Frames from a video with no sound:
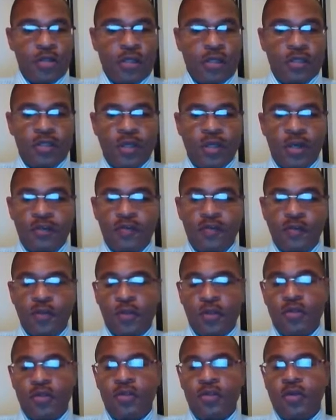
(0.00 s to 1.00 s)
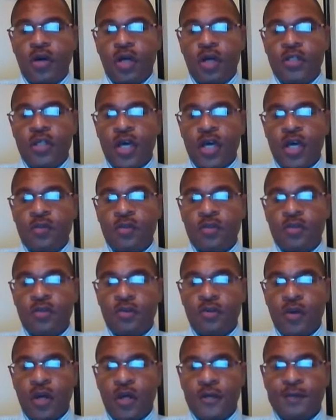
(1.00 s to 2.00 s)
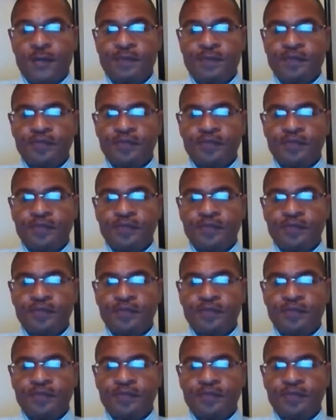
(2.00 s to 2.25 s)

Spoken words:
That sounds familiar to our time too, right?